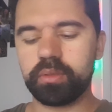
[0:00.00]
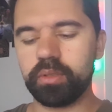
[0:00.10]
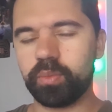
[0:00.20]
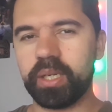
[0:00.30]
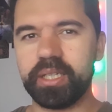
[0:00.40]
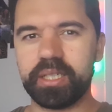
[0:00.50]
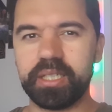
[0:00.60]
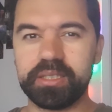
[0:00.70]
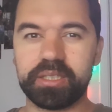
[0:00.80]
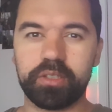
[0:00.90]
good way to
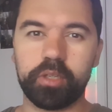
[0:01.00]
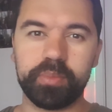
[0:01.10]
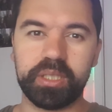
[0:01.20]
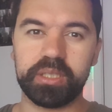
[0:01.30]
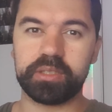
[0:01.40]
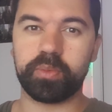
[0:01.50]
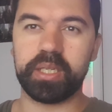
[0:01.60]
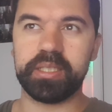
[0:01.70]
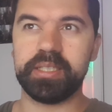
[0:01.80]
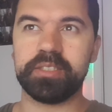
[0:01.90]
get to know me, as
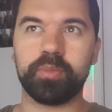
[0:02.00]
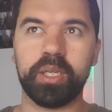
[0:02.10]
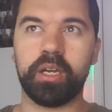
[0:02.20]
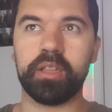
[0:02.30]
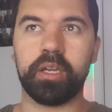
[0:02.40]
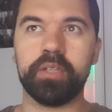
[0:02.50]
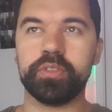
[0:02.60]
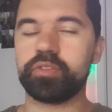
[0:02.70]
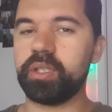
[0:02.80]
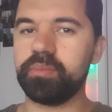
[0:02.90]
well as when I live
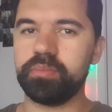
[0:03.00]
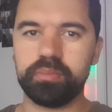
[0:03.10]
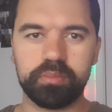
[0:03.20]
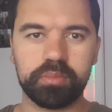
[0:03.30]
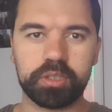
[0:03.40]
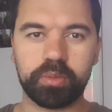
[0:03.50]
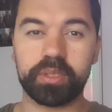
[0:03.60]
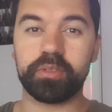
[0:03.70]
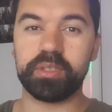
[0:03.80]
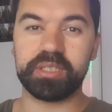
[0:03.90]
stream.
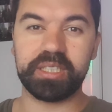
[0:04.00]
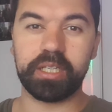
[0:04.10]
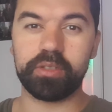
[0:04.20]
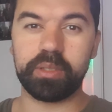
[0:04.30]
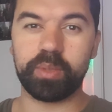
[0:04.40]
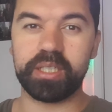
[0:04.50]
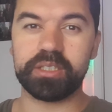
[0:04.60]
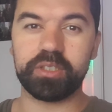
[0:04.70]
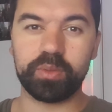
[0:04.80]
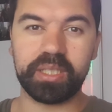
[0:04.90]
Twitter is the only way
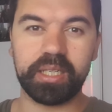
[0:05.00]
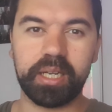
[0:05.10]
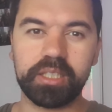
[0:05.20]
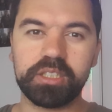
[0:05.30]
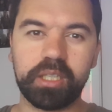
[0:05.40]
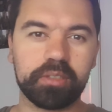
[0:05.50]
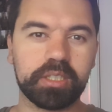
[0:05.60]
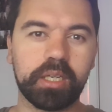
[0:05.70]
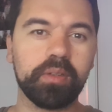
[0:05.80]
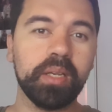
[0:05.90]
to get a shout
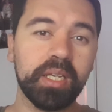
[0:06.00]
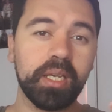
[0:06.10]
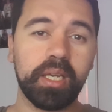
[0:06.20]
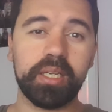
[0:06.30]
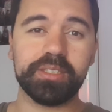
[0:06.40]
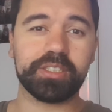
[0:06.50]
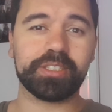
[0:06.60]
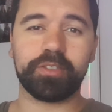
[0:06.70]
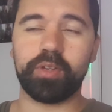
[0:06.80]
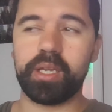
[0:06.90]
out.
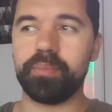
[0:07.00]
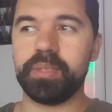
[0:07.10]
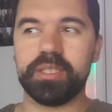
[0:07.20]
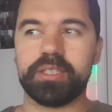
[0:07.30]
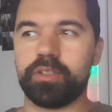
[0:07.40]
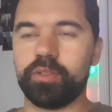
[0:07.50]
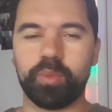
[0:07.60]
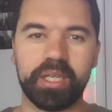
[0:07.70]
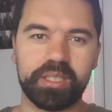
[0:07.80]
Instagram is a good way